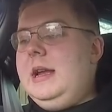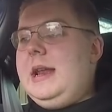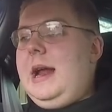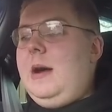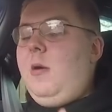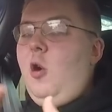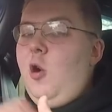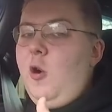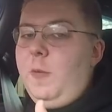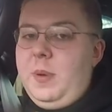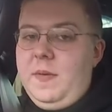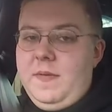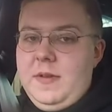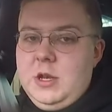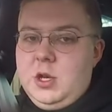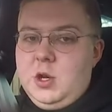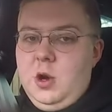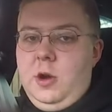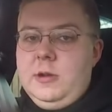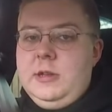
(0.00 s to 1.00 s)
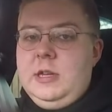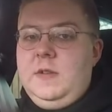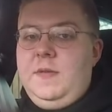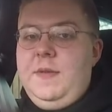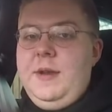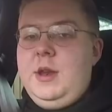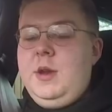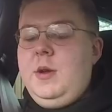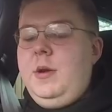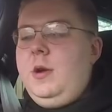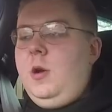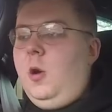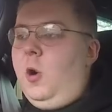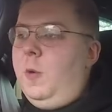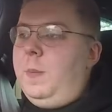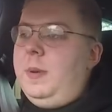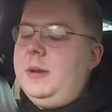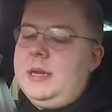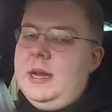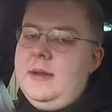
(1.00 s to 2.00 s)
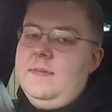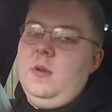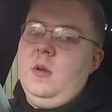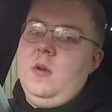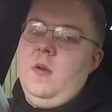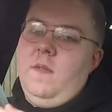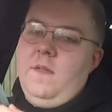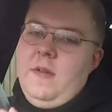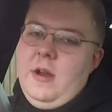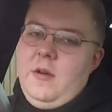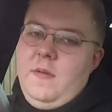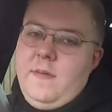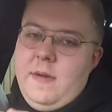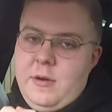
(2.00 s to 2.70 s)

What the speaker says: Now, I hope you've enjoyed this video, and I hope it's given you a very,